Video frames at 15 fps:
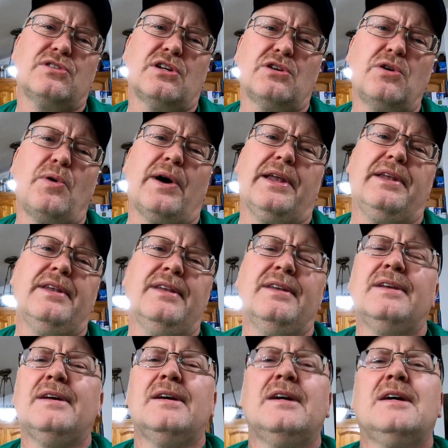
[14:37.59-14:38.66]
to do it.
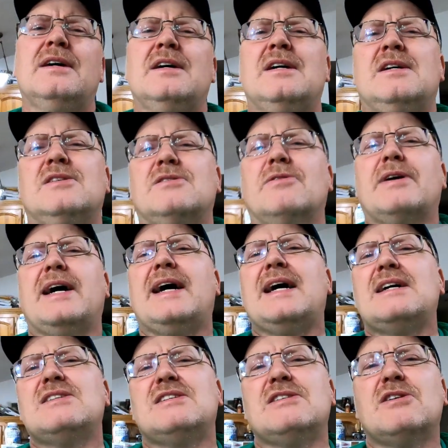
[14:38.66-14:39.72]
So
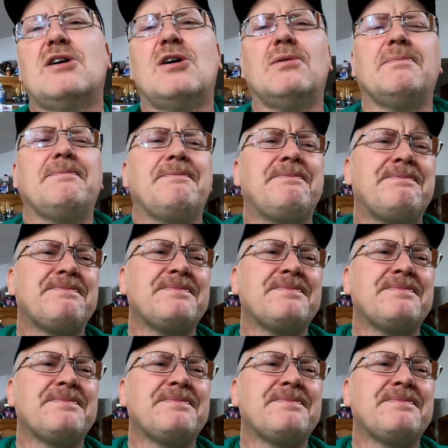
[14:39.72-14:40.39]
guys, you know,